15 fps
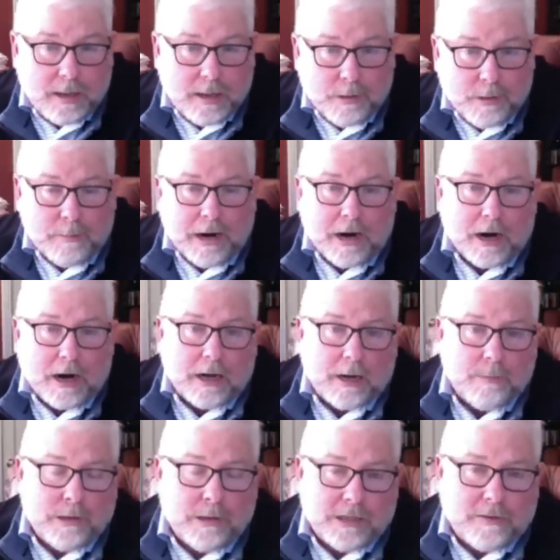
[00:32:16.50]

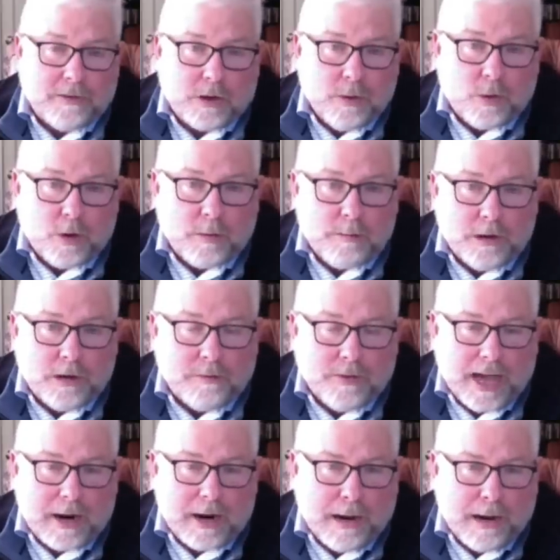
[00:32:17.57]
Mid-American, Pacific Corp, and
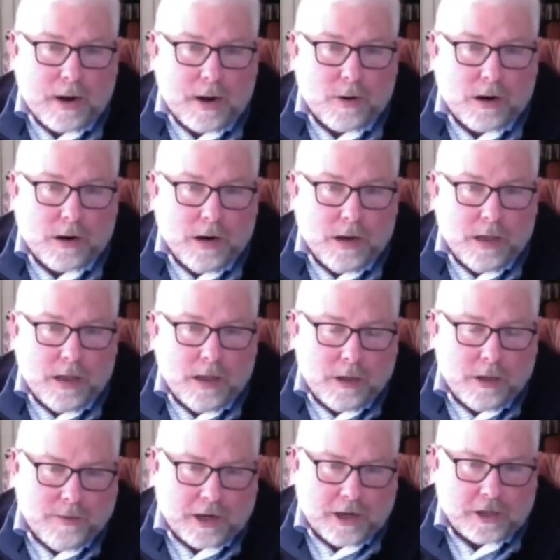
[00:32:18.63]
Nevada Power.
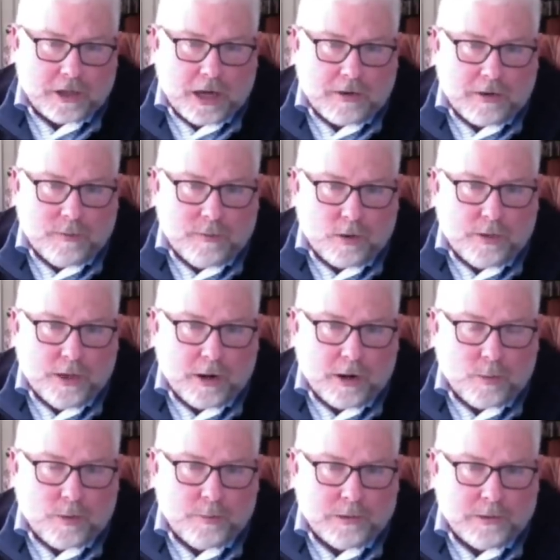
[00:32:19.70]
You've actually got a fourth there
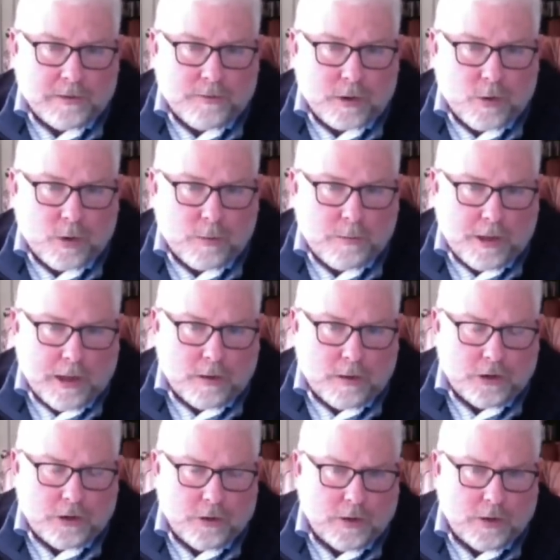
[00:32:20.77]
with Pacific Corp. They own
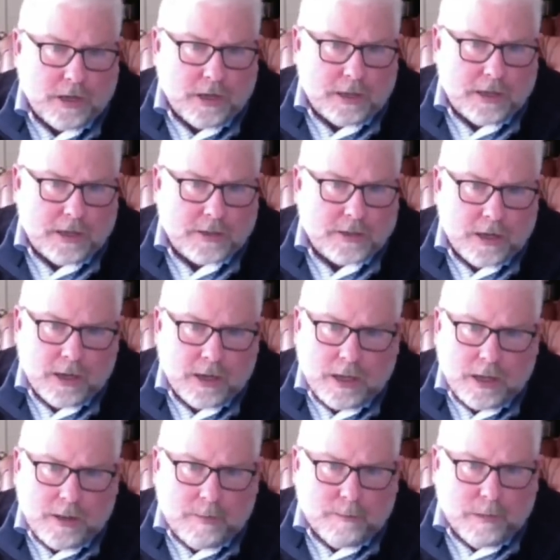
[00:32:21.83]
two utilities,
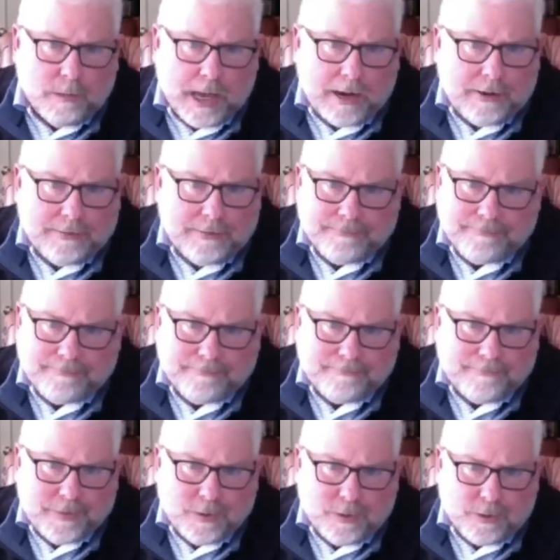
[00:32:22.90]
but
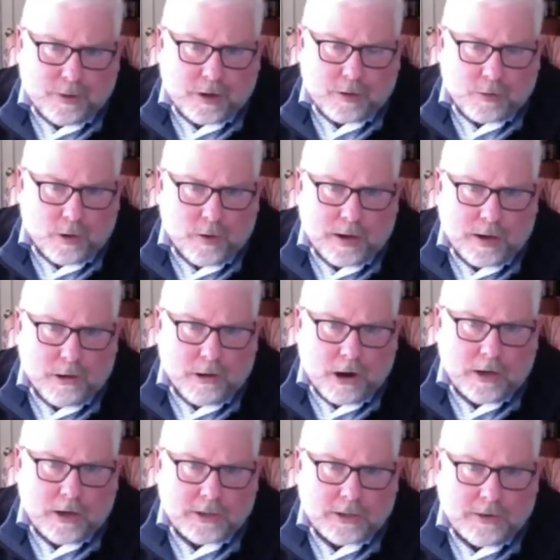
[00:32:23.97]
you know, they're in growing
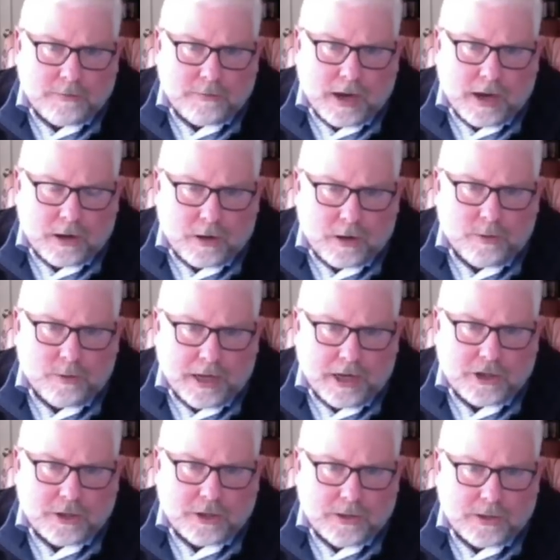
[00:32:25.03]
markets and they've got good
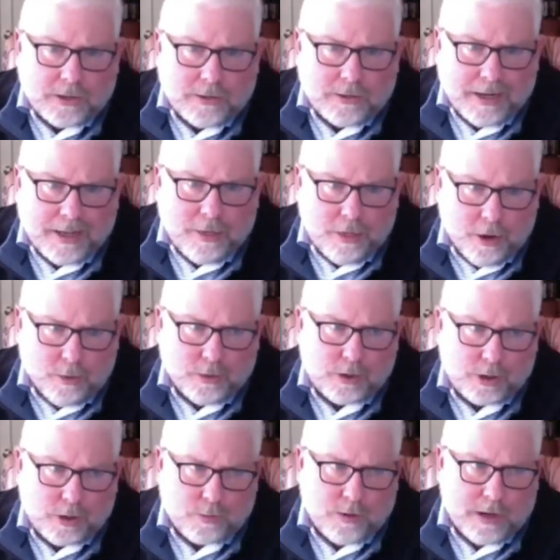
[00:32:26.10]
relations. And
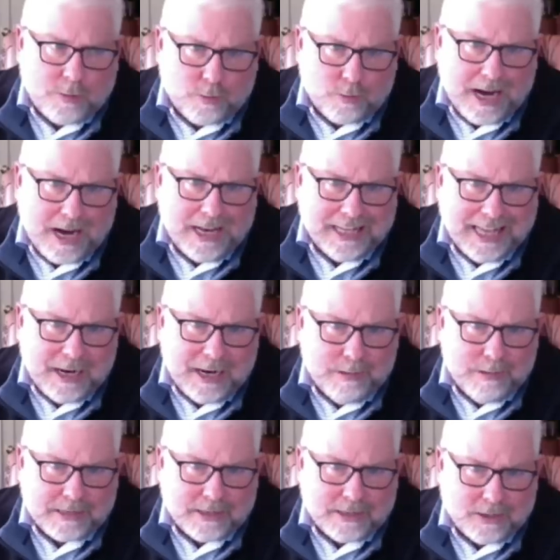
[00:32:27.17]
those three regulated
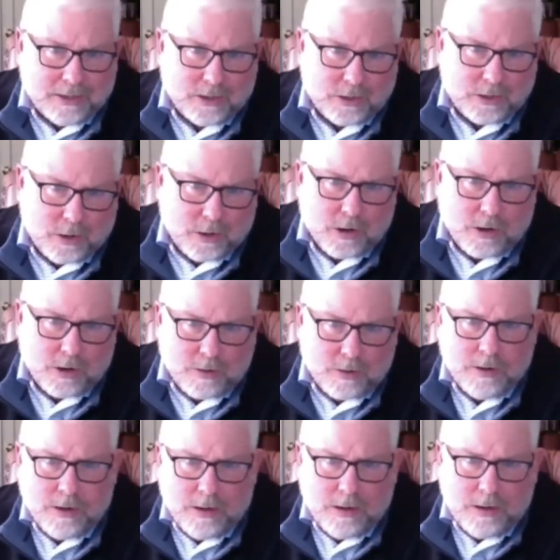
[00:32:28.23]
businesses earn
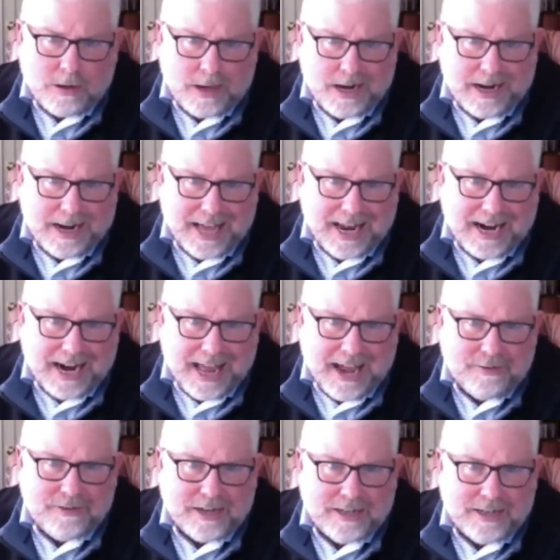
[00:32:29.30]
kind of
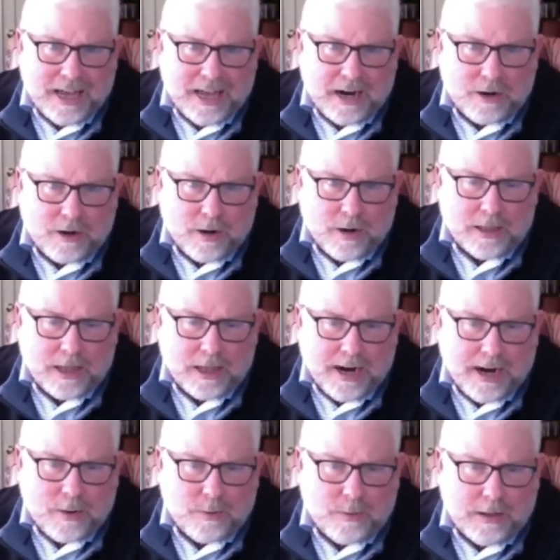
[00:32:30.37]
9.5 to 10 on regulated
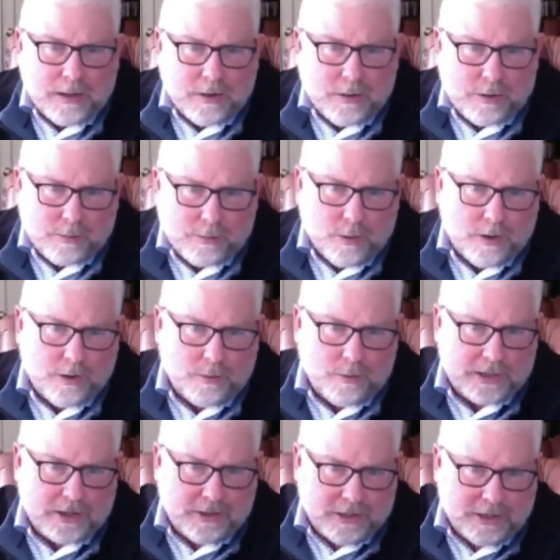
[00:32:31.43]
equity. And then you throw in the
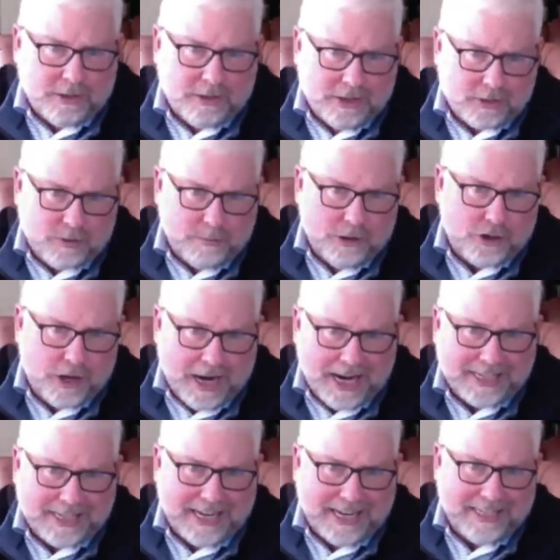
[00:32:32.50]
rest of the distribution
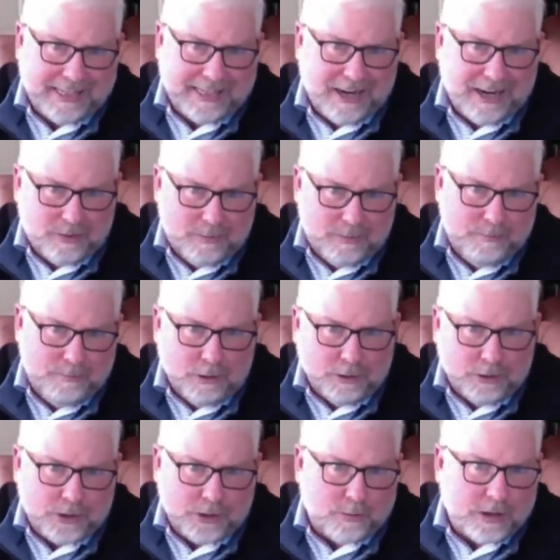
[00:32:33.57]
assets, and that
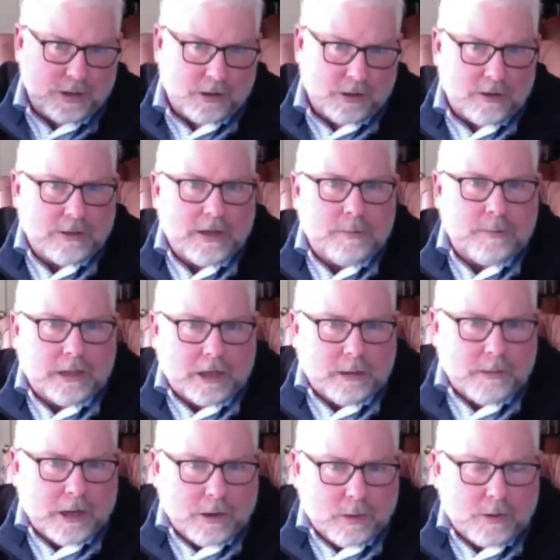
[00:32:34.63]
pulls the returns up a little
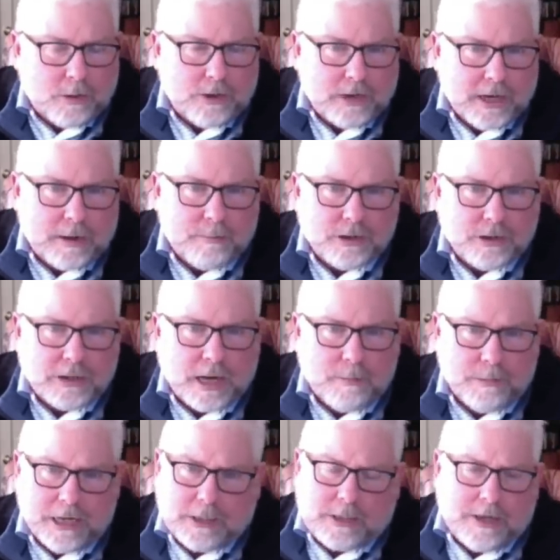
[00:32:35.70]
bit north of 10%.
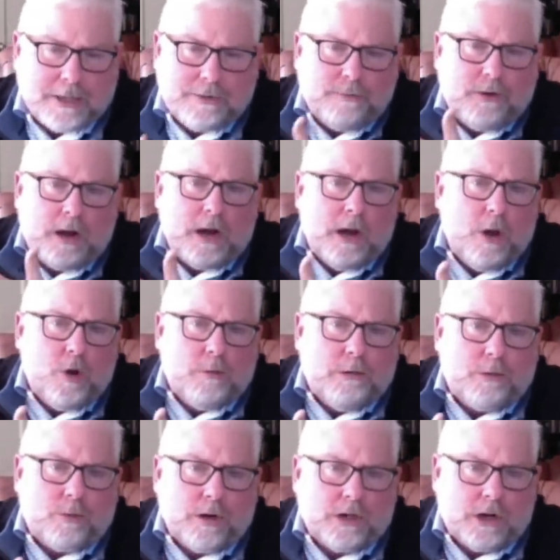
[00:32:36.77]
But it's a very
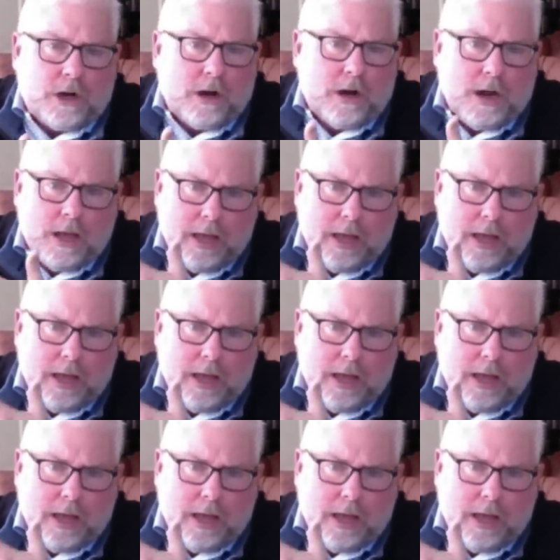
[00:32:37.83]
knowable return.